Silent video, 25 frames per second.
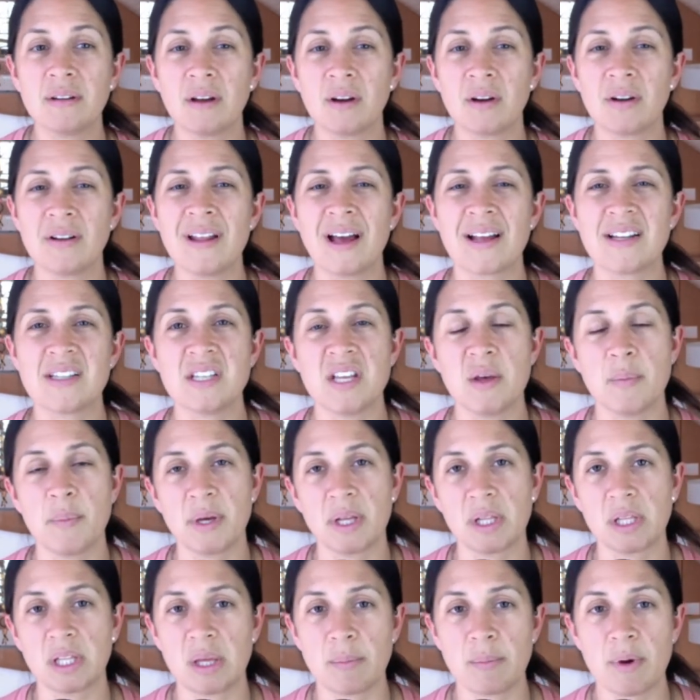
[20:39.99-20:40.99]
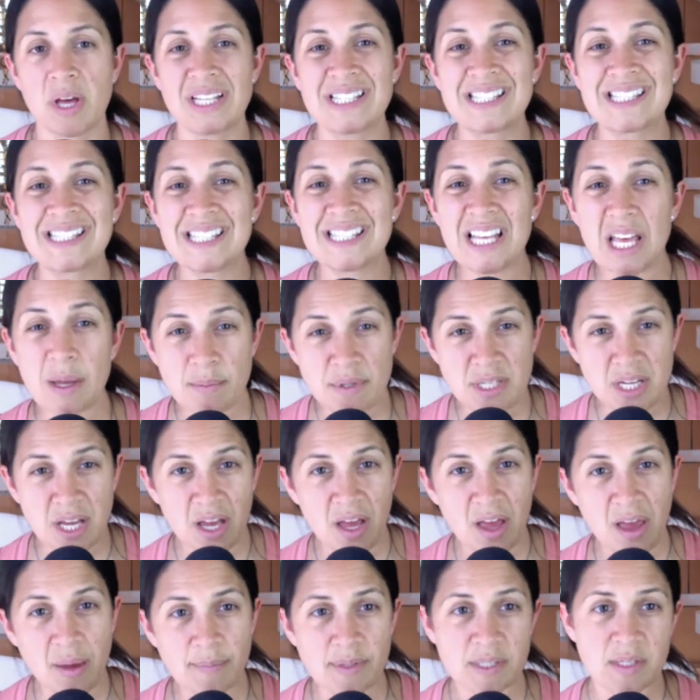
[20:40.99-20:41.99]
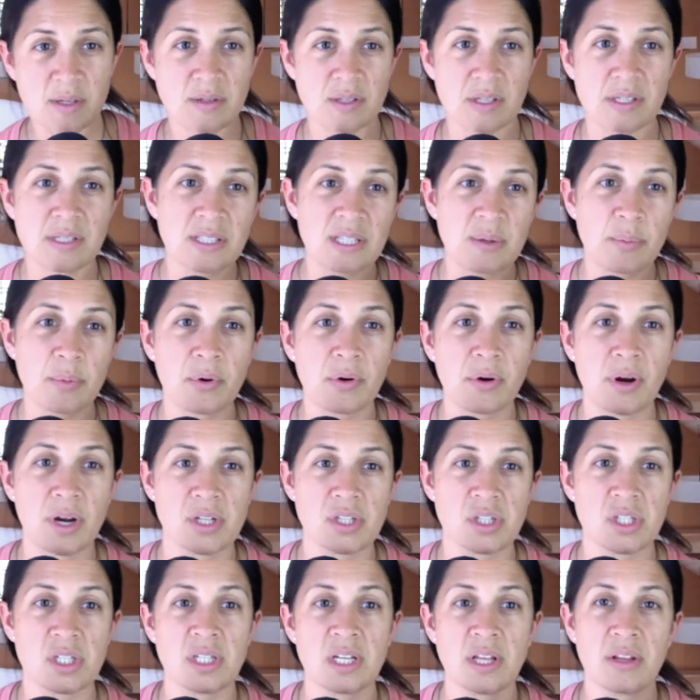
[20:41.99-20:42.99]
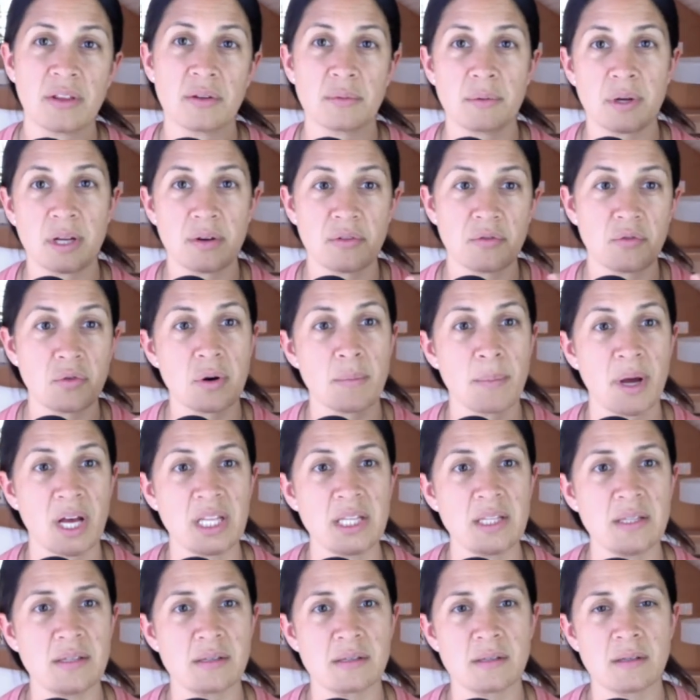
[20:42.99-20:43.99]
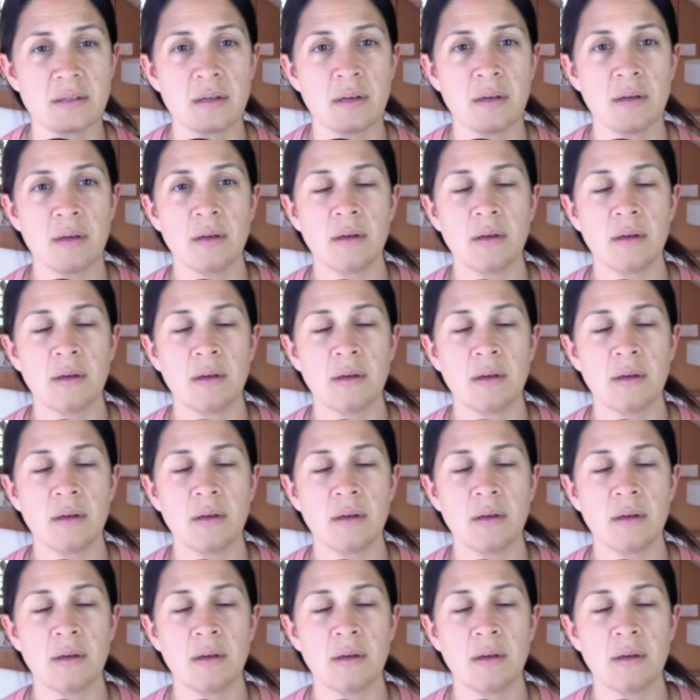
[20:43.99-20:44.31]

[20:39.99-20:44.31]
or not typically, but sometimes there's a sleep regression at three to four months.